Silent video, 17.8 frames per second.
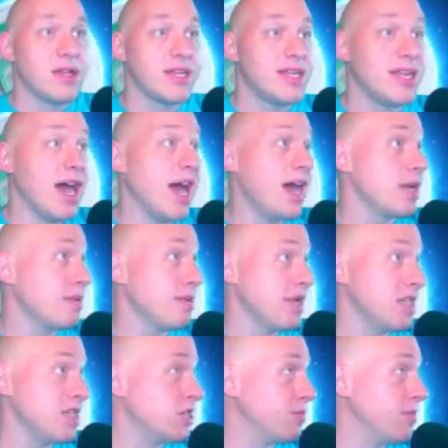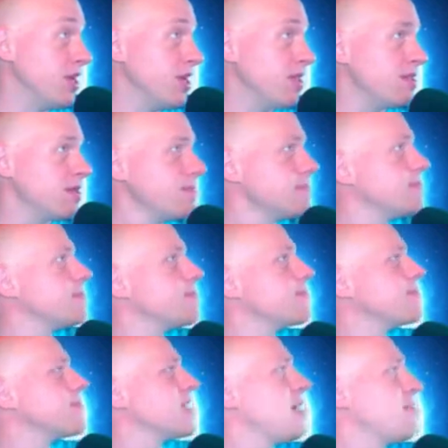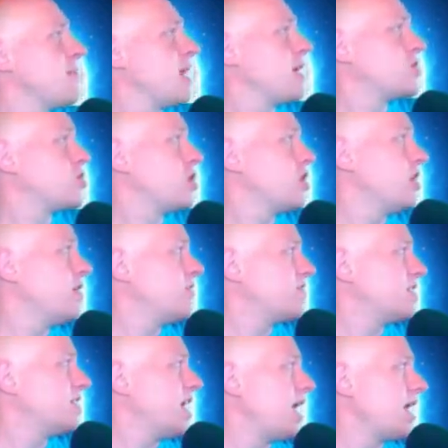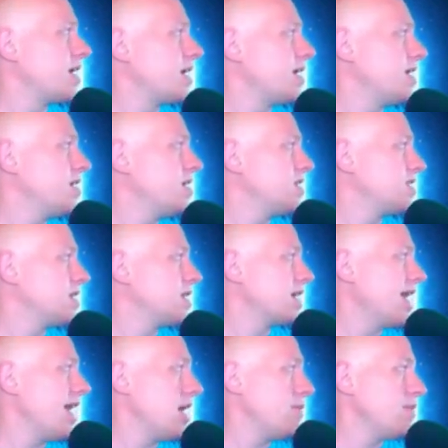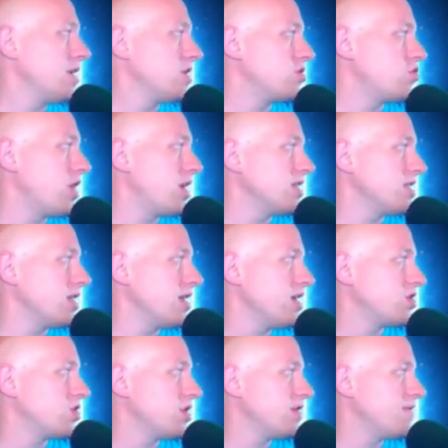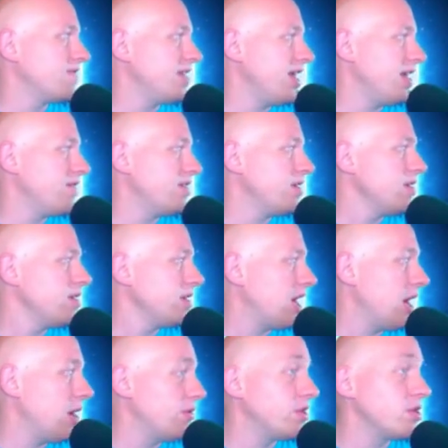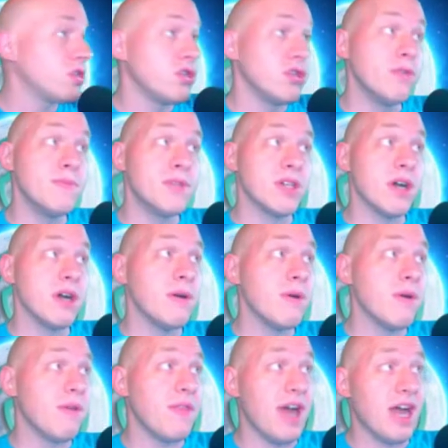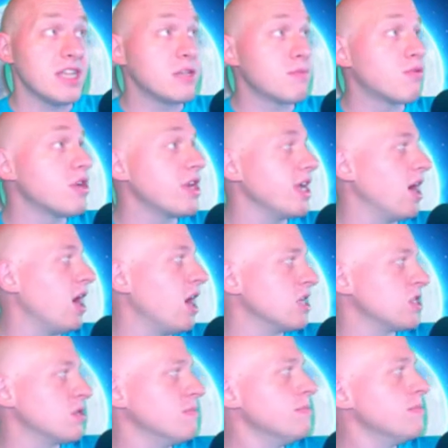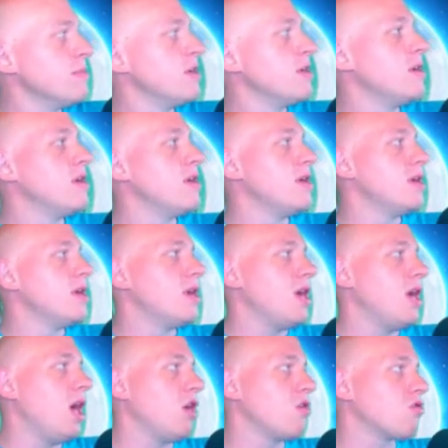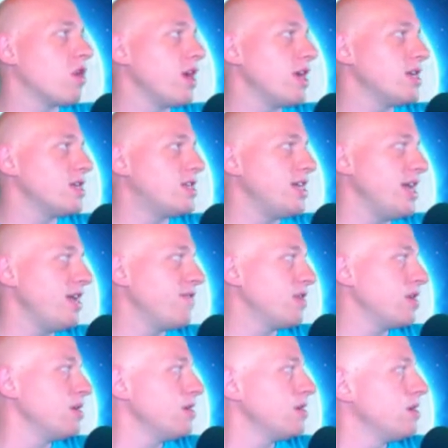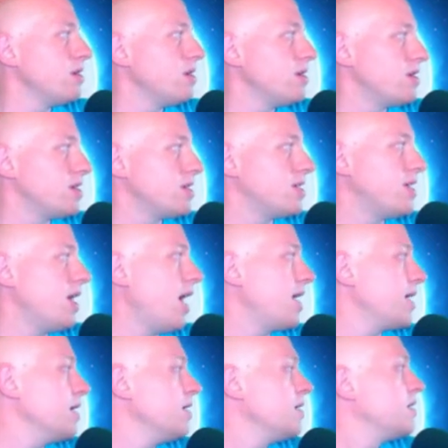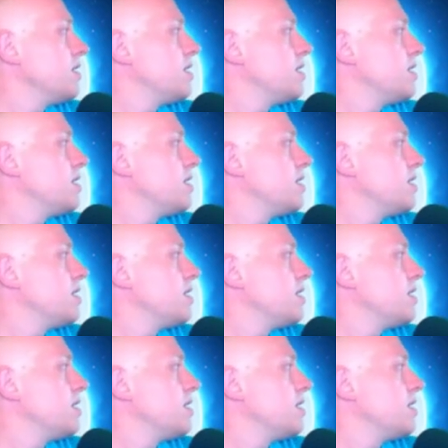Dada B. Smith. I'm not sure if Dada is the Gambian translation of David. I would assume so. That's pretty awesome. All right, David, Dada.